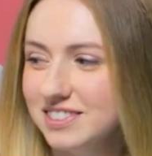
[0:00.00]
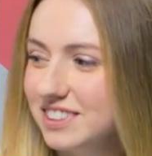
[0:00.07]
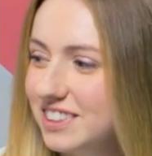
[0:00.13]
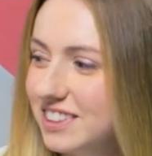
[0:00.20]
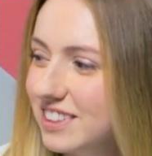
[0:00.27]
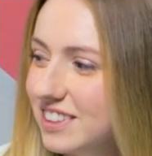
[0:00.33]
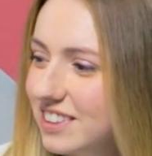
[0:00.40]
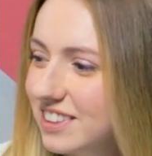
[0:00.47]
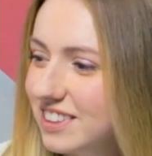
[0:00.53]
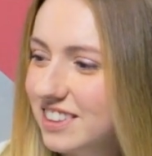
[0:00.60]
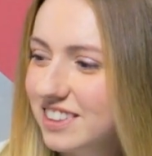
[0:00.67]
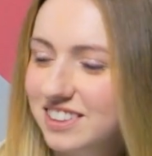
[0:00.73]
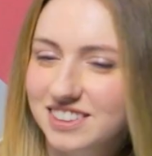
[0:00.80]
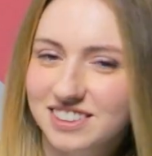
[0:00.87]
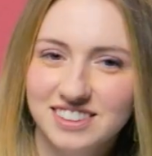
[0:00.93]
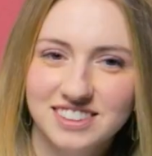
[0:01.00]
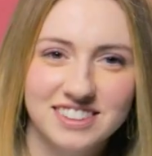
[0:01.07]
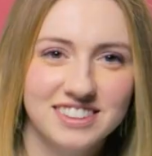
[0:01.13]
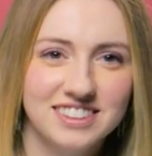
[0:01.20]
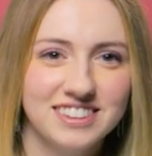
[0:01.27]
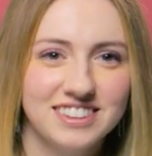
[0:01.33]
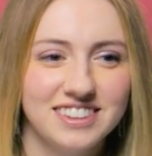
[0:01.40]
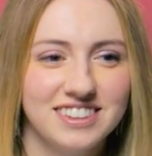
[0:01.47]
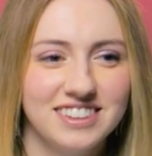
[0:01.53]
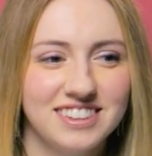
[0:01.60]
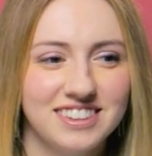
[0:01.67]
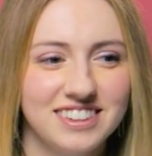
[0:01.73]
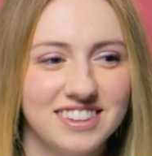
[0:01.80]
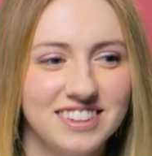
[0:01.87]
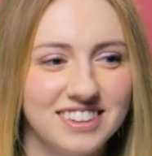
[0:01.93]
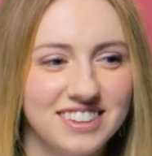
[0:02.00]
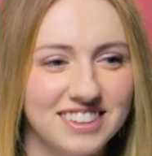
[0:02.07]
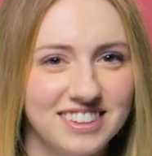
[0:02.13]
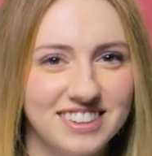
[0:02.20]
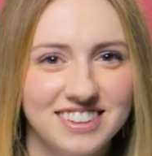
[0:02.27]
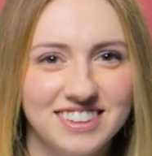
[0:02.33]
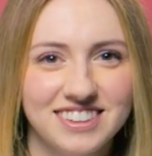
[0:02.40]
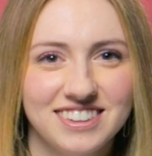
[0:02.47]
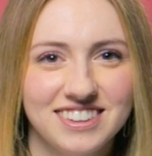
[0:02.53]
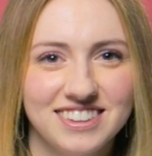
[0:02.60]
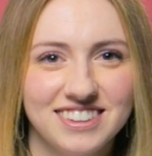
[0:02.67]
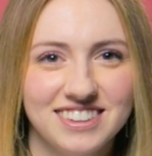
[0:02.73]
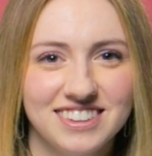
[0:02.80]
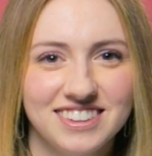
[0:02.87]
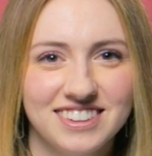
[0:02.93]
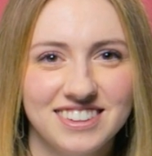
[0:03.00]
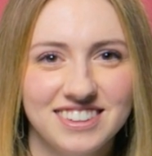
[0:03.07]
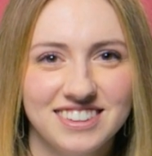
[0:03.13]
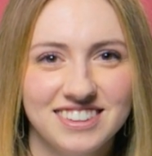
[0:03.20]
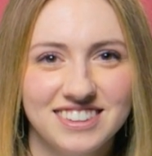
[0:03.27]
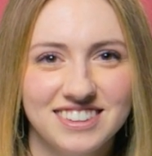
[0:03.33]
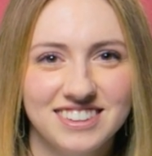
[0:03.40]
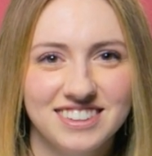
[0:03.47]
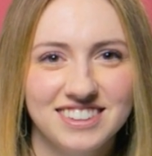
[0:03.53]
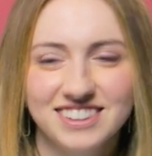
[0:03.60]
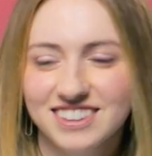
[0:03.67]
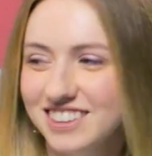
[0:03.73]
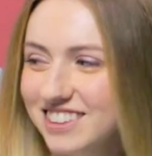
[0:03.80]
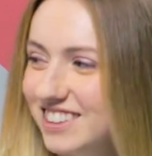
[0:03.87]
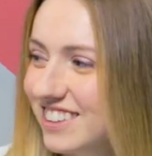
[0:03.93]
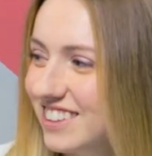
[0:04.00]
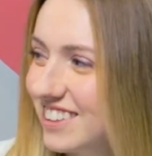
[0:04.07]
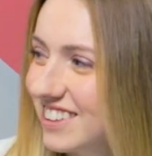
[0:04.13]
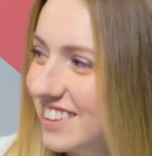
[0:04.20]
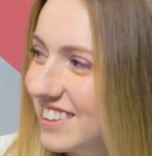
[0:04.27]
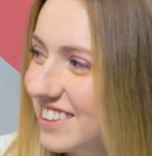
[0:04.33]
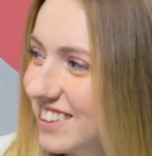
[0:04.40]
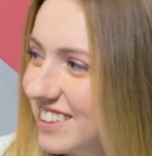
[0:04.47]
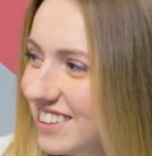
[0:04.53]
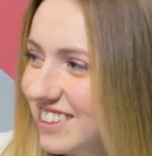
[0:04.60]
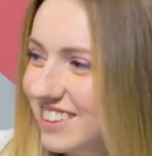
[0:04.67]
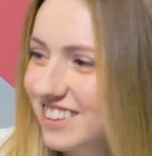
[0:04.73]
[no speech]